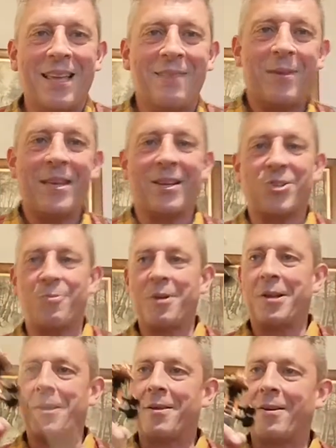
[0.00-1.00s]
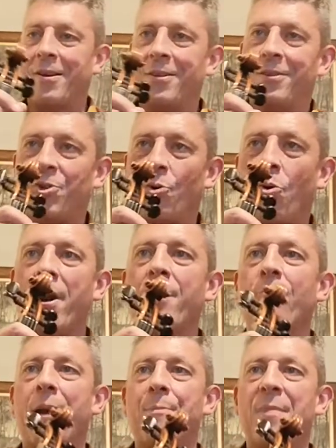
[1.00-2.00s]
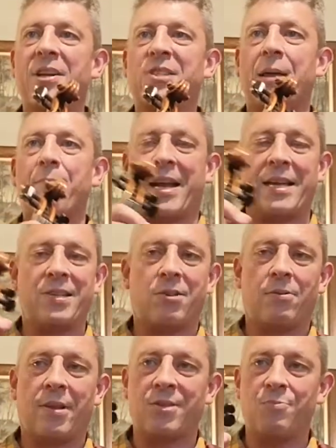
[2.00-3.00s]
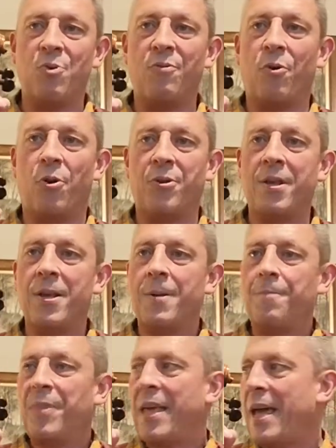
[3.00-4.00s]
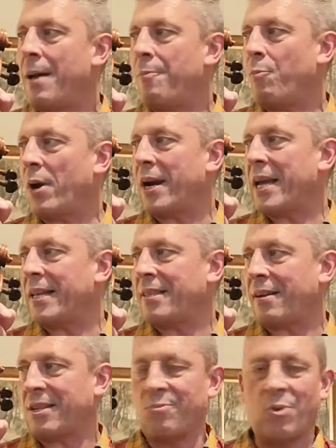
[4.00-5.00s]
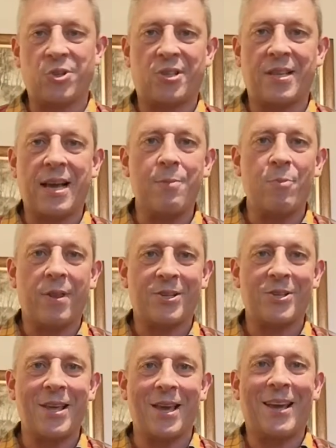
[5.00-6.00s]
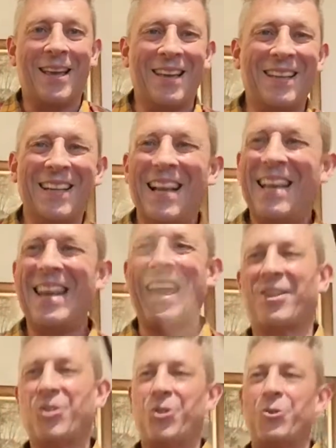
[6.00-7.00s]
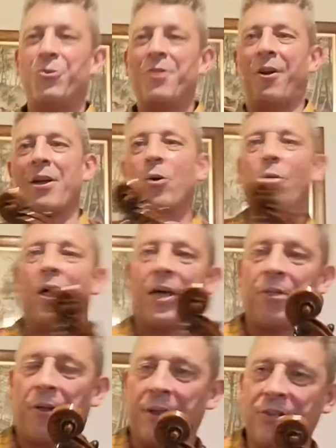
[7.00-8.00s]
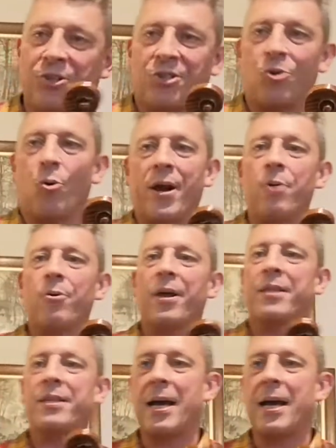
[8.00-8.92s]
hear something like that. So anyway, Mr. Mickey's, let's move on. We're not going to take so much time with this next tune, the reel, other than just going over it.